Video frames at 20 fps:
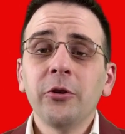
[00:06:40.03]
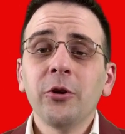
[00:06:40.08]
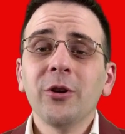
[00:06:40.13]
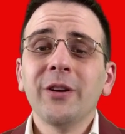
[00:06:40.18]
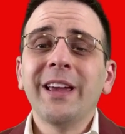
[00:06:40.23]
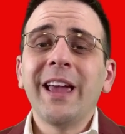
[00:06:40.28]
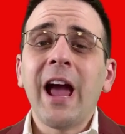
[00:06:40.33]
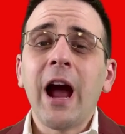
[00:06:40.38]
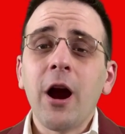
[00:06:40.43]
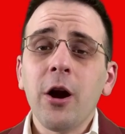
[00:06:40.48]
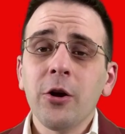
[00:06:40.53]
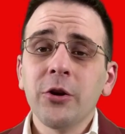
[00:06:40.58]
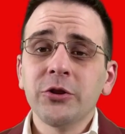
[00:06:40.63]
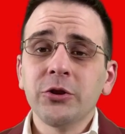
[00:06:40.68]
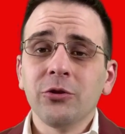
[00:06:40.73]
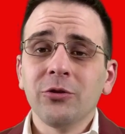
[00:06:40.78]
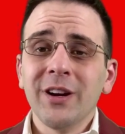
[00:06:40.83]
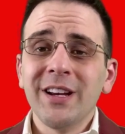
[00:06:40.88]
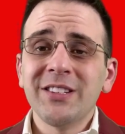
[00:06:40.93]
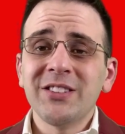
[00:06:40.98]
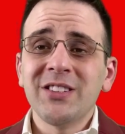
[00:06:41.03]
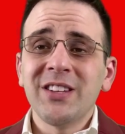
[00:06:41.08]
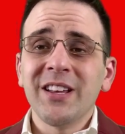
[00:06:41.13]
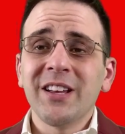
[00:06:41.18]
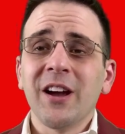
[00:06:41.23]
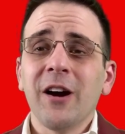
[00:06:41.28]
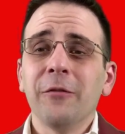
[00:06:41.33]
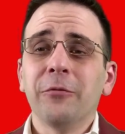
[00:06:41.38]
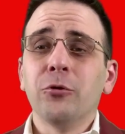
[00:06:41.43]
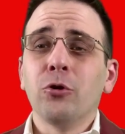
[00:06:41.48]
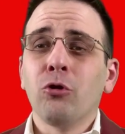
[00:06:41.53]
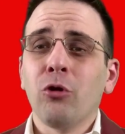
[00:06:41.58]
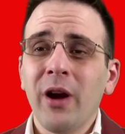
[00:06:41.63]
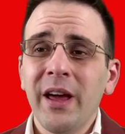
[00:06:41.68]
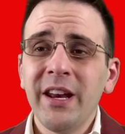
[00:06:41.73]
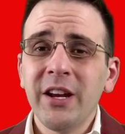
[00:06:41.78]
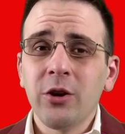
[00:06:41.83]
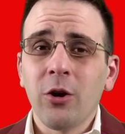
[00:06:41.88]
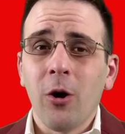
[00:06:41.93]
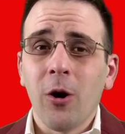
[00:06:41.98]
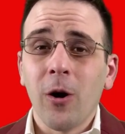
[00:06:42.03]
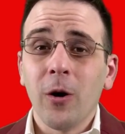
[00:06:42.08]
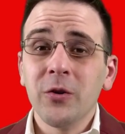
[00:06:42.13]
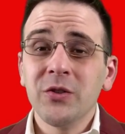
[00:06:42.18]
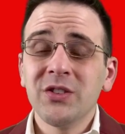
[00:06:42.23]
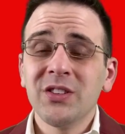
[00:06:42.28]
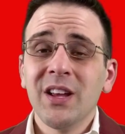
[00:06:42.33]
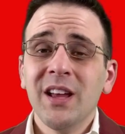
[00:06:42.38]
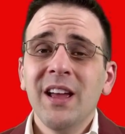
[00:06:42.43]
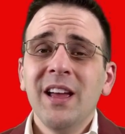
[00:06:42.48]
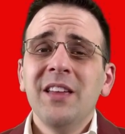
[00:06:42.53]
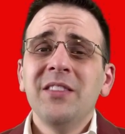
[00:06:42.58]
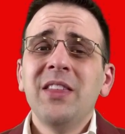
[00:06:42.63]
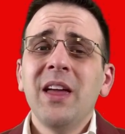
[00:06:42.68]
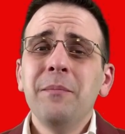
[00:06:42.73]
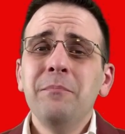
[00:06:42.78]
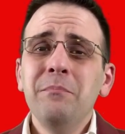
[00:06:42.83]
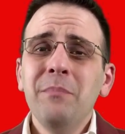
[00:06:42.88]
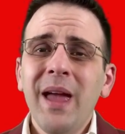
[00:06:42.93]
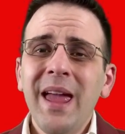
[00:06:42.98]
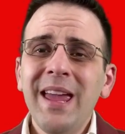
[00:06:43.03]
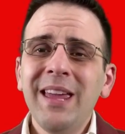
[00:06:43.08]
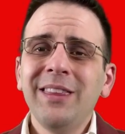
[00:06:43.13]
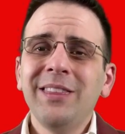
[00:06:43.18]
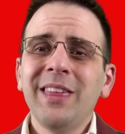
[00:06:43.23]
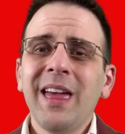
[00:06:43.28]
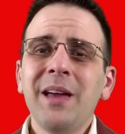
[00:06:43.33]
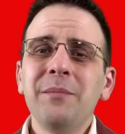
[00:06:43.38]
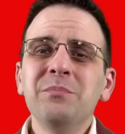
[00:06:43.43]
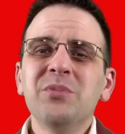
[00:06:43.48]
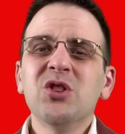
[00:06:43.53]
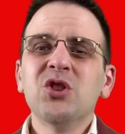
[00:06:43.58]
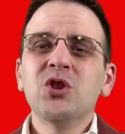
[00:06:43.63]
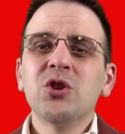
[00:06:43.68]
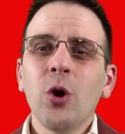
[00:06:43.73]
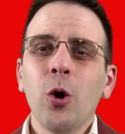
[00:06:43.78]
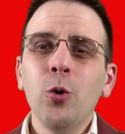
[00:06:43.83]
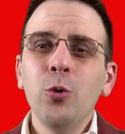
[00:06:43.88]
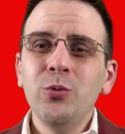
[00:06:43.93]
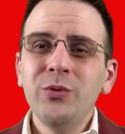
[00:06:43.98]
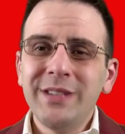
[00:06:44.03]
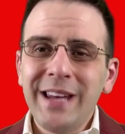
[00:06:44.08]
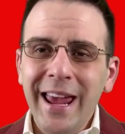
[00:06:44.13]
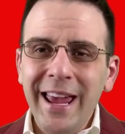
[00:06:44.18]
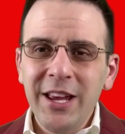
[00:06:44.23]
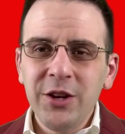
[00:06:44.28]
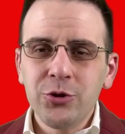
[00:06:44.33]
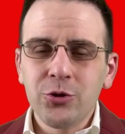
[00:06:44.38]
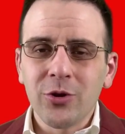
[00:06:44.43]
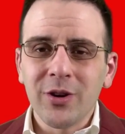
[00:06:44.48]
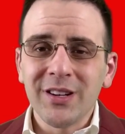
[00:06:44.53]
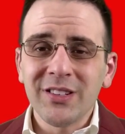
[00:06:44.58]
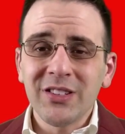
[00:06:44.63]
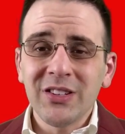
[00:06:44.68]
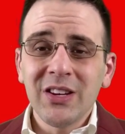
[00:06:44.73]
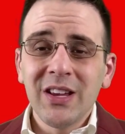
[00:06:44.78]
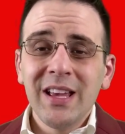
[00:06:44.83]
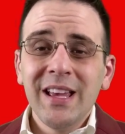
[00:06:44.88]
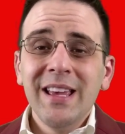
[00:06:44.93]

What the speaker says: characteristic of credit cards that make them so dangerous